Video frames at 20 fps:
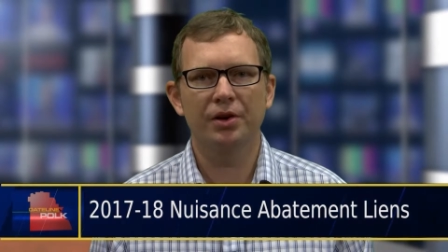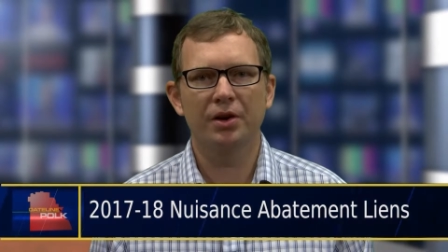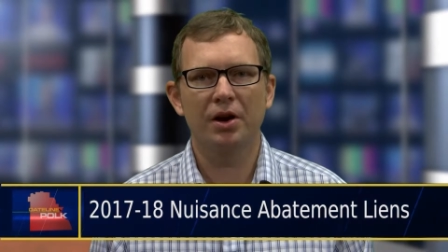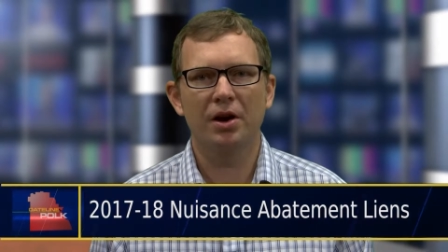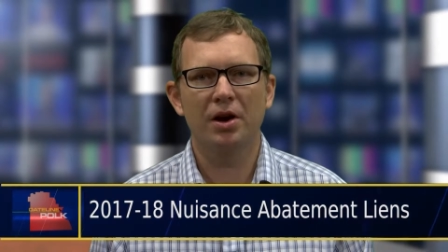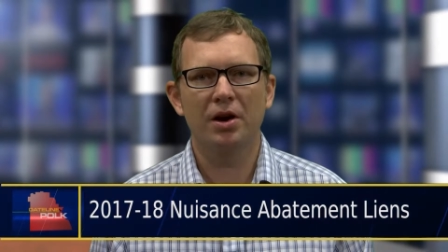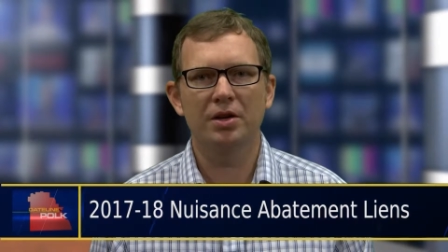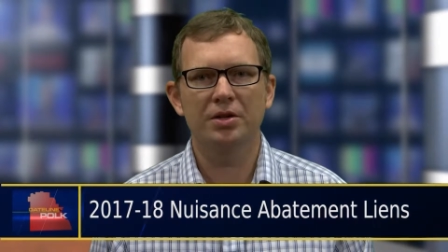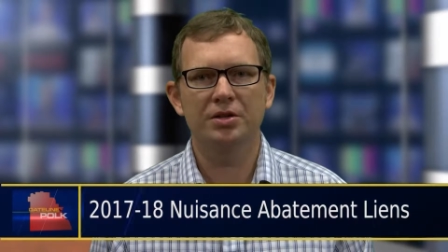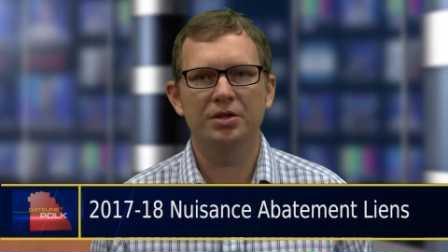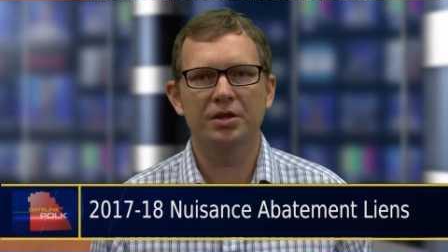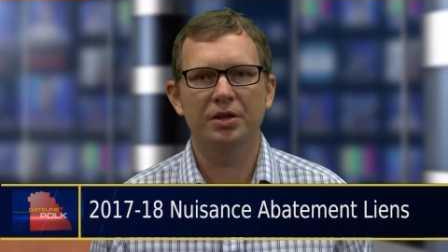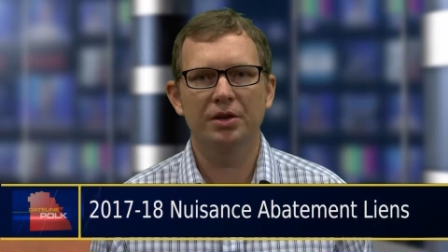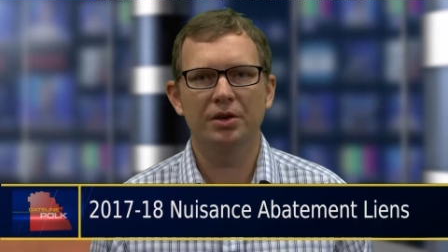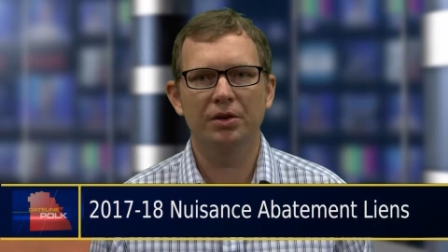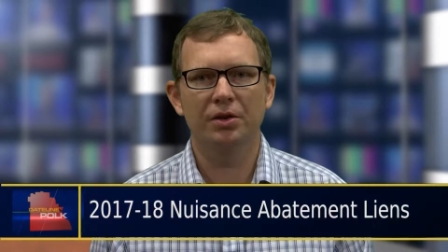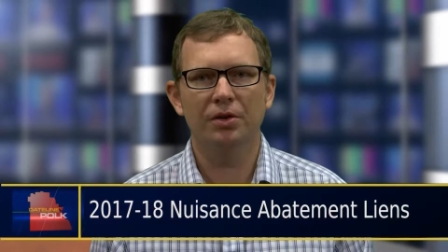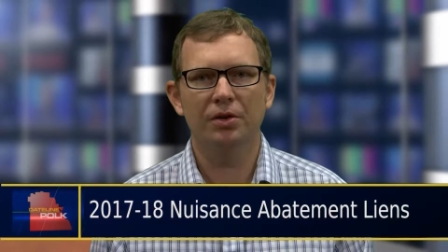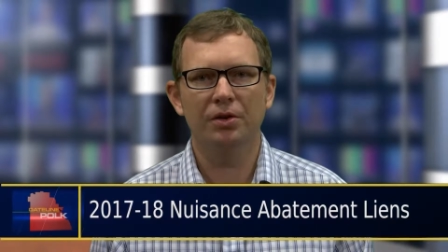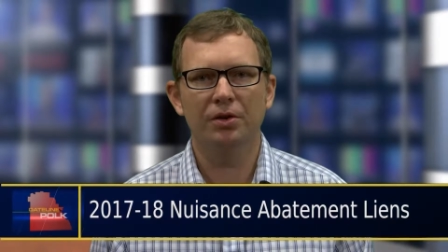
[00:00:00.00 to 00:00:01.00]
costs
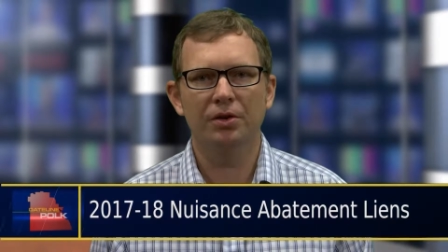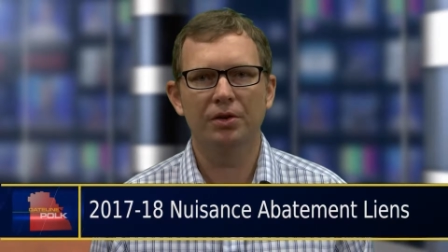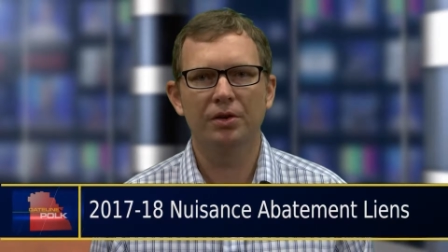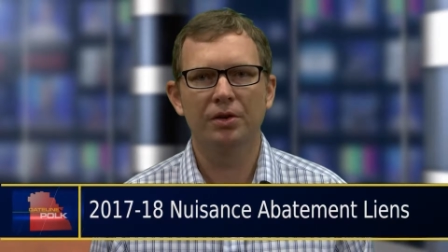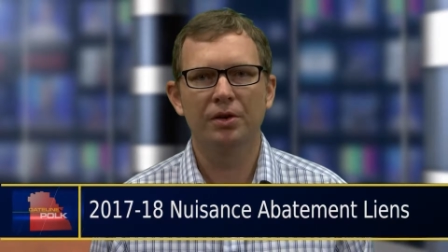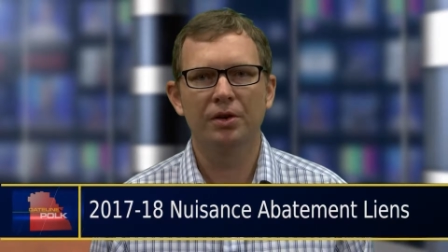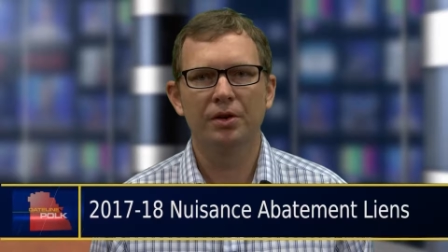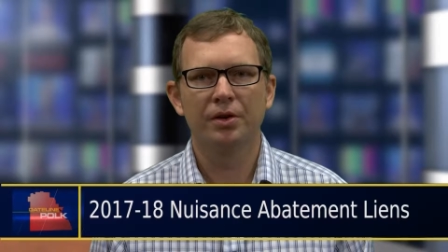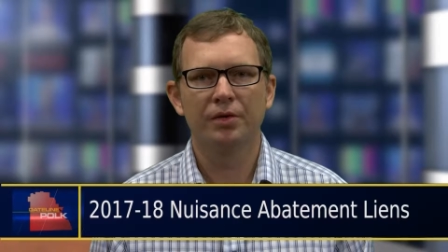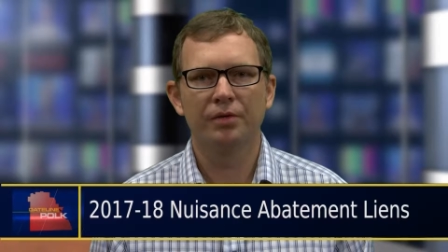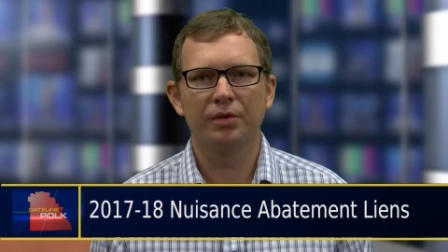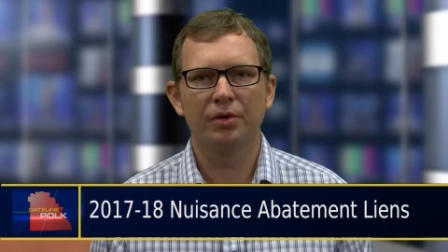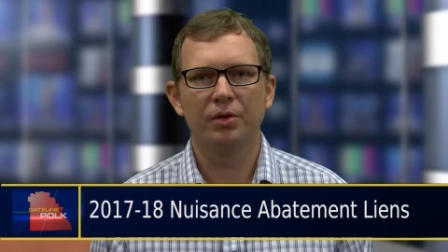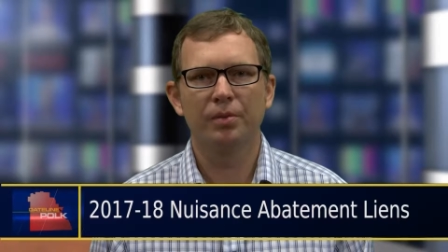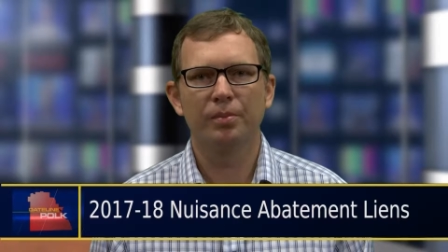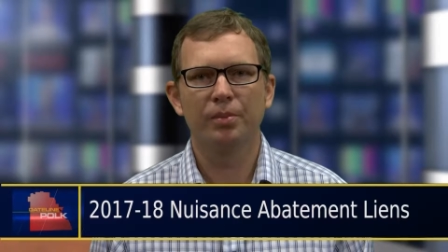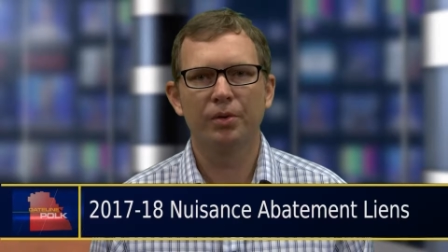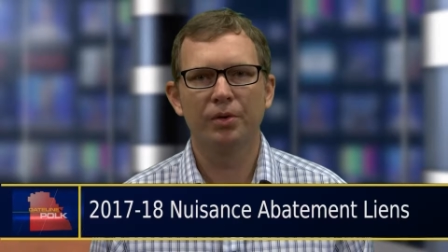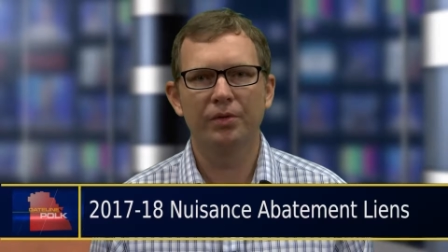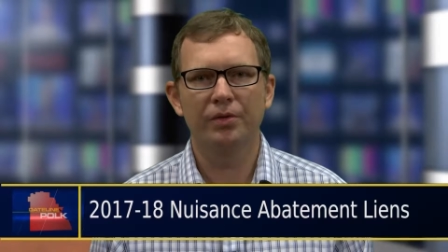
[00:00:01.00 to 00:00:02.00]
incurred for
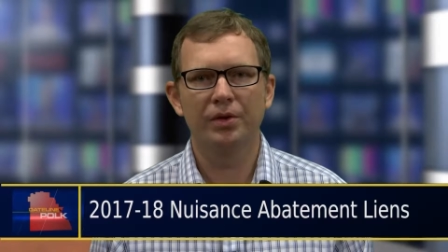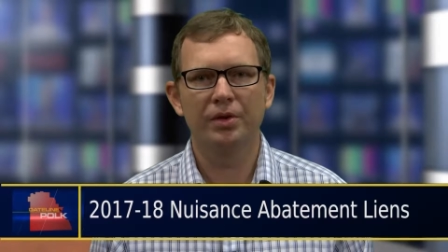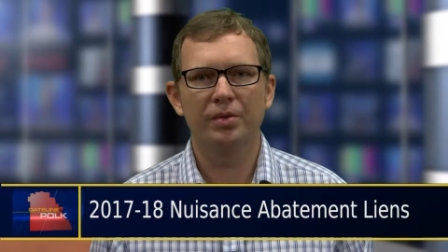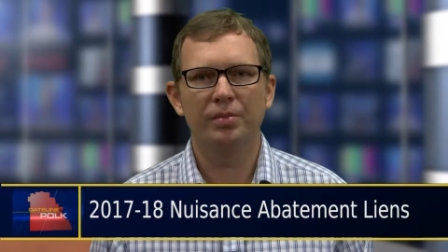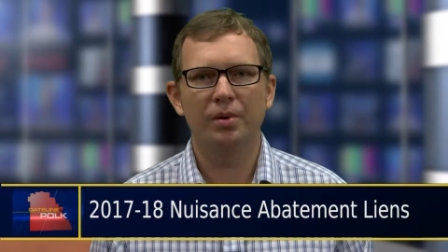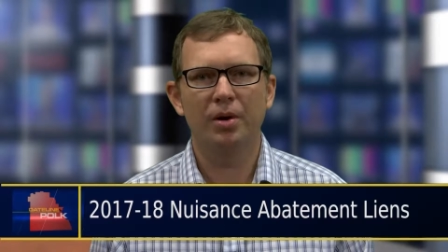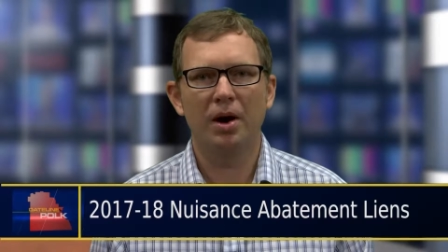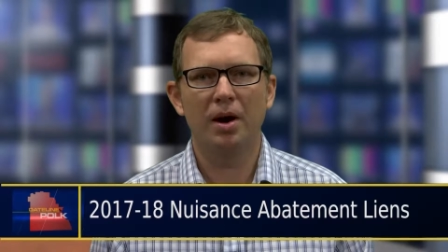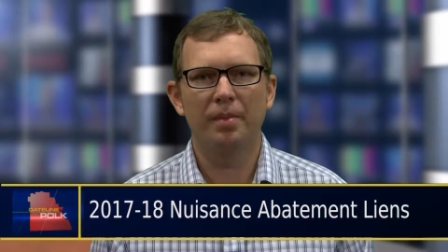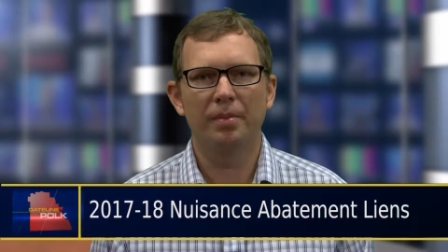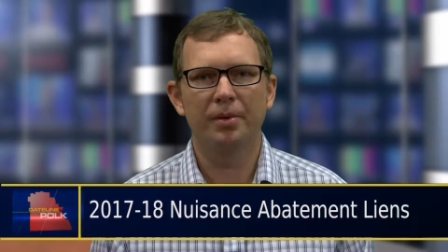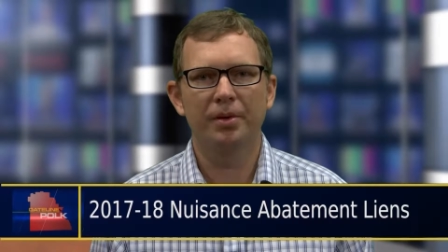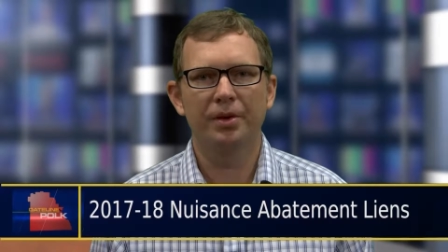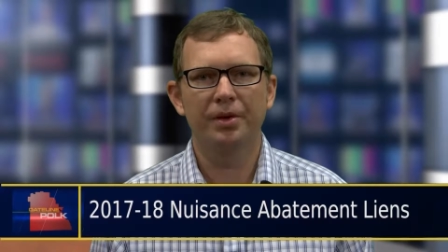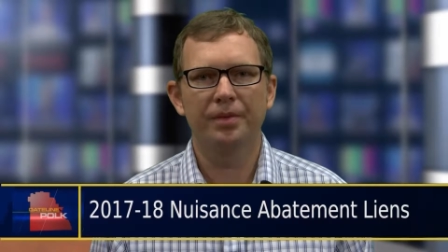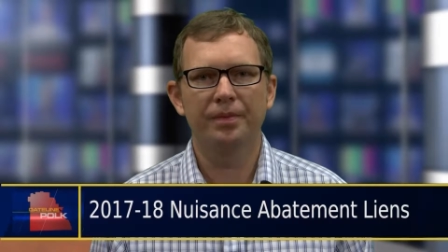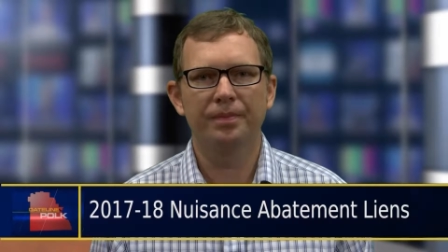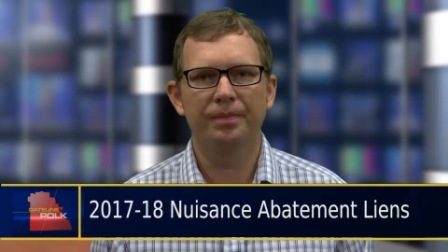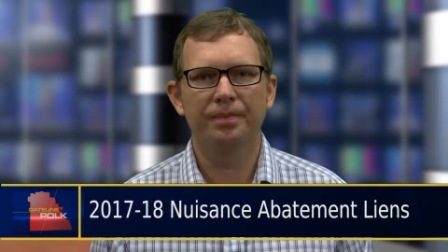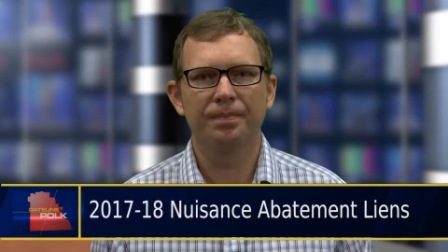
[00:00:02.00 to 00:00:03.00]
improving the
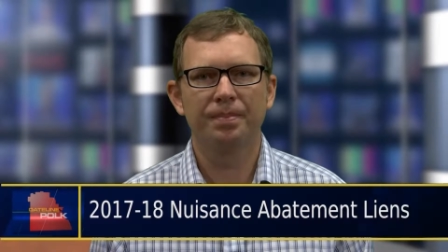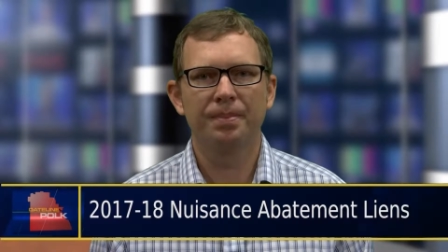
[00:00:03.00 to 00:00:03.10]
property.